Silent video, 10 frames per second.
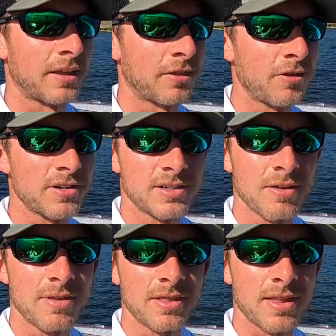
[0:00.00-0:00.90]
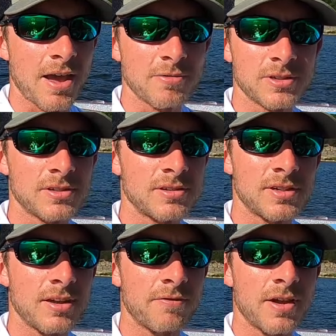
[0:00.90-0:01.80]
37,000
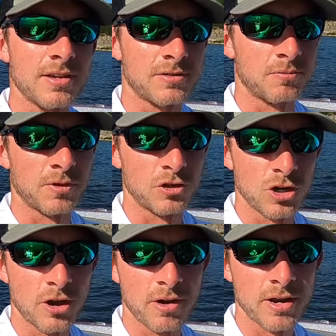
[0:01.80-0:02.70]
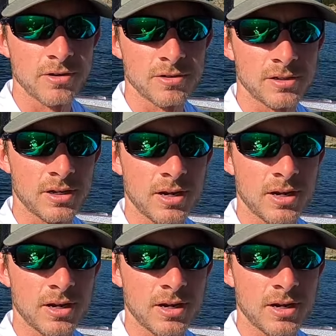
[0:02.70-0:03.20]
CFS with the generators.